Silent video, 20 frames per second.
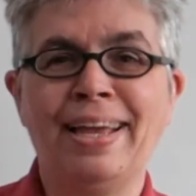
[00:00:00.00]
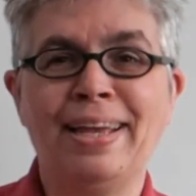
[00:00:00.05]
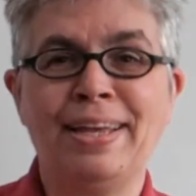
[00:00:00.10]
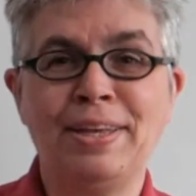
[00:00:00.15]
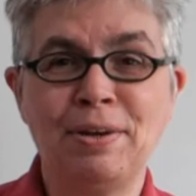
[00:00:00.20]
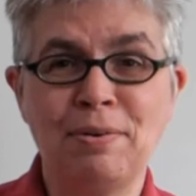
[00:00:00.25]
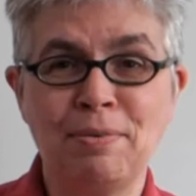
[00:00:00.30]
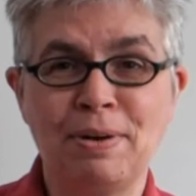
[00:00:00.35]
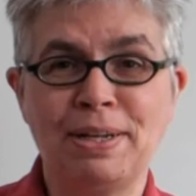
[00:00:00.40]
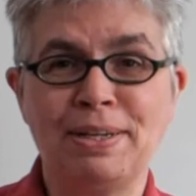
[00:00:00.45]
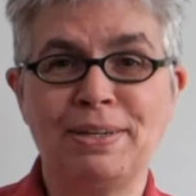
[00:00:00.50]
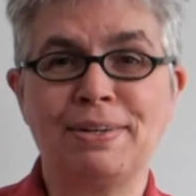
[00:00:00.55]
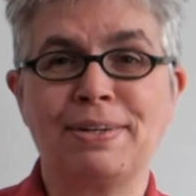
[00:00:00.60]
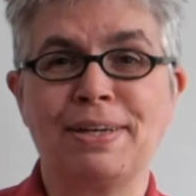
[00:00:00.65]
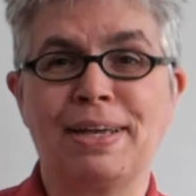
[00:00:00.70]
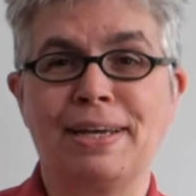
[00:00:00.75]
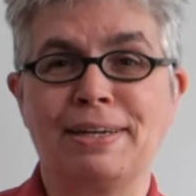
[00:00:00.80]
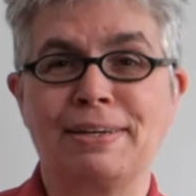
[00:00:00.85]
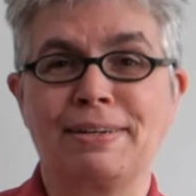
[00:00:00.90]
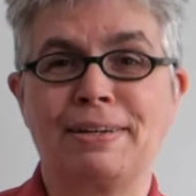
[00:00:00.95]
U-value
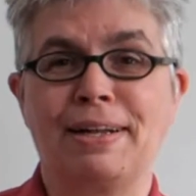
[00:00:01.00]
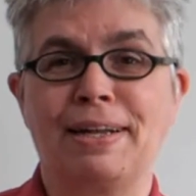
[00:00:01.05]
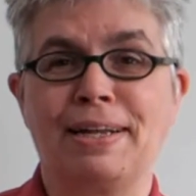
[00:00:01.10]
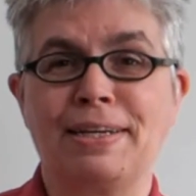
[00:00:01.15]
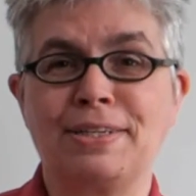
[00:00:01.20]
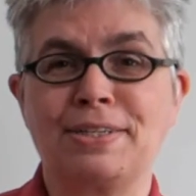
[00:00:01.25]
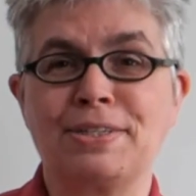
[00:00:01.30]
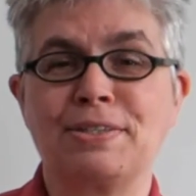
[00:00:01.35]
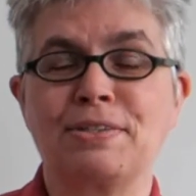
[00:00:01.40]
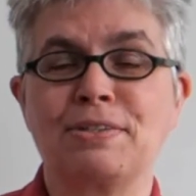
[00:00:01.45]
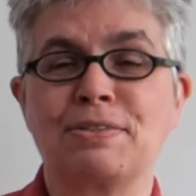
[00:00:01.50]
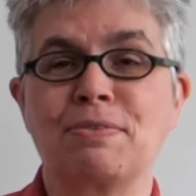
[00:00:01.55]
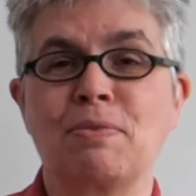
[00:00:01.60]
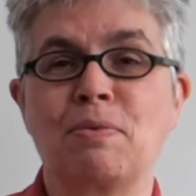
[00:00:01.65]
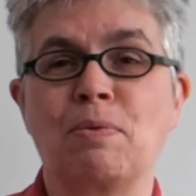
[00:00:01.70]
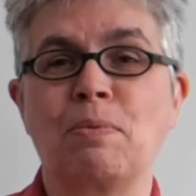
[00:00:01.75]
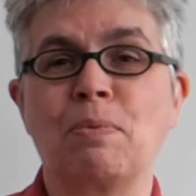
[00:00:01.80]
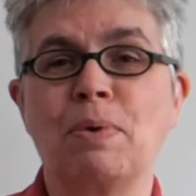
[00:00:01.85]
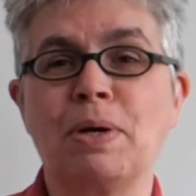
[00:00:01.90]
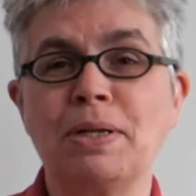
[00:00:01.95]
calculations
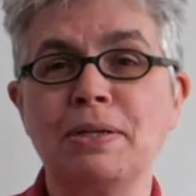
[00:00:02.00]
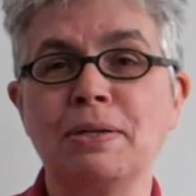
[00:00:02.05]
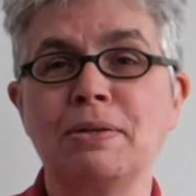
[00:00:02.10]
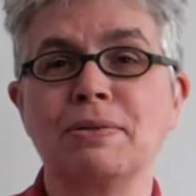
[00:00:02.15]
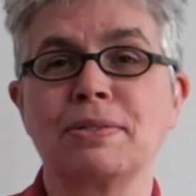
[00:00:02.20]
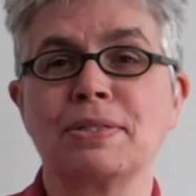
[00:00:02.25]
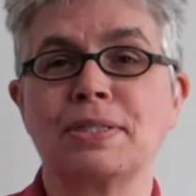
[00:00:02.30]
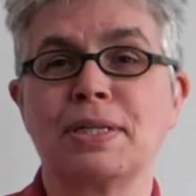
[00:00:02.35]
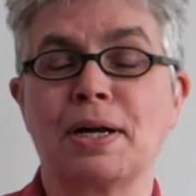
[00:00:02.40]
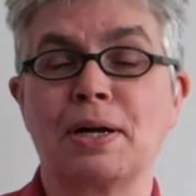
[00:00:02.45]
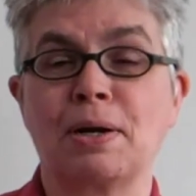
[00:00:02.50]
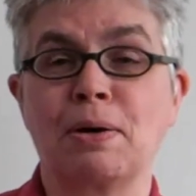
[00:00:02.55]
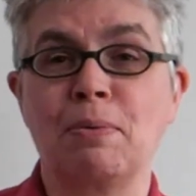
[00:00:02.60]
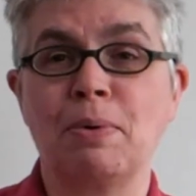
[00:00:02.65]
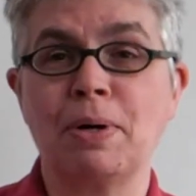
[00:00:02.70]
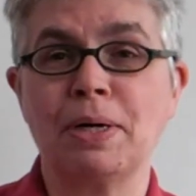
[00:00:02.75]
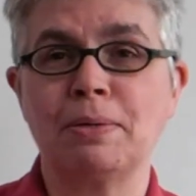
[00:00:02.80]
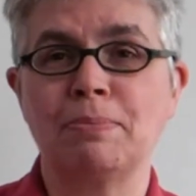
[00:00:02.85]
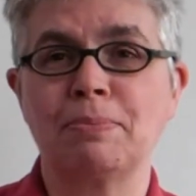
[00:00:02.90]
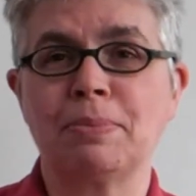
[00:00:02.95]
for Windows are
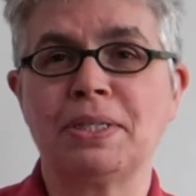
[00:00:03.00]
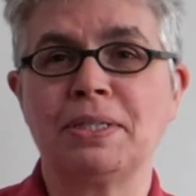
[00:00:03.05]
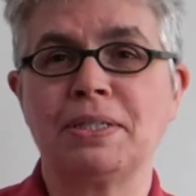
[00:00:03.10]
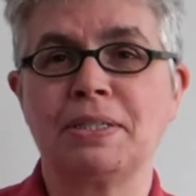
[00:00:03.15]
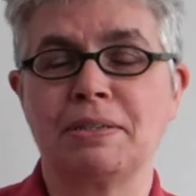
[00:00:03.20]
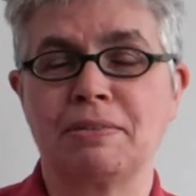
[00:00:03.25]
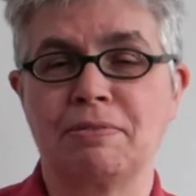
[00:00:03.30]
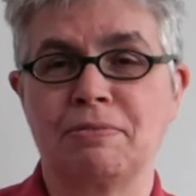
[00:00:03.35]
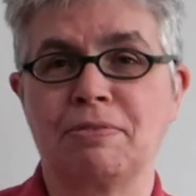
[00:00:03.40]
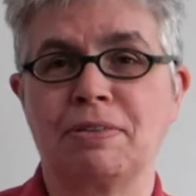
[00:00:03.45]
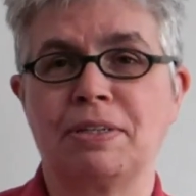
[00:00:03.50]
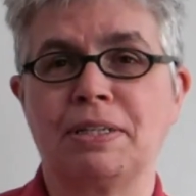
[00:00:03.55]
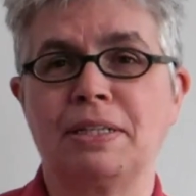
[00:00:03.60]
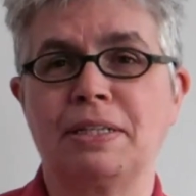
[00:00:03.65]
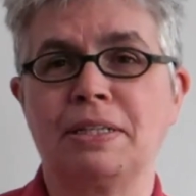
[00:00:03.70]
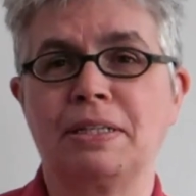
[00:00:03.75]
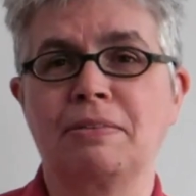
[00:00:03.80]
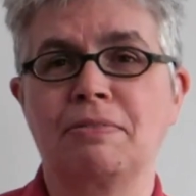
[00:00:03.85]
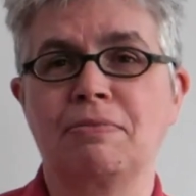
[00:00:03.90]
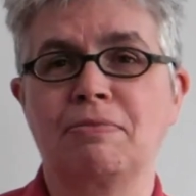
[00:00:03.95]
quite a bit
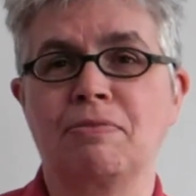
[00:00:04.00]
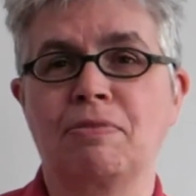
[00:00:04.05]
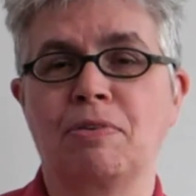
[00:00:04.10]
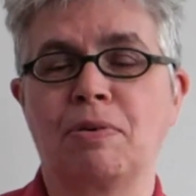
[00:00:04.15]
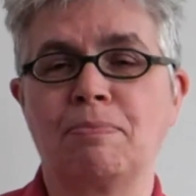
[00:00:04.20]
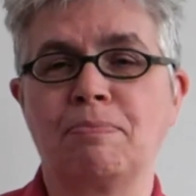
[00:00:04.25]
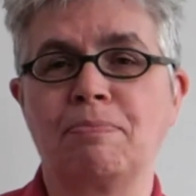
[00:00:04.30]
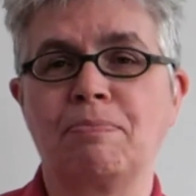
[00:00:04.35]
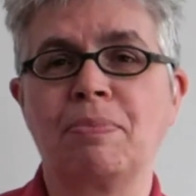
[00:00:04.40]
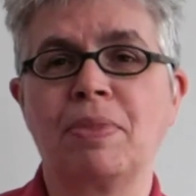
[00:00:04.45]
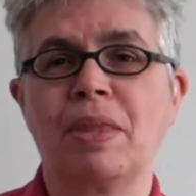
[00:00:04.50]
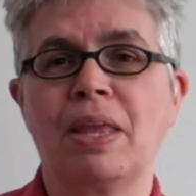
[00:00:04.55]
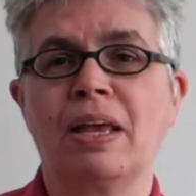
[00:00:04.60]
different from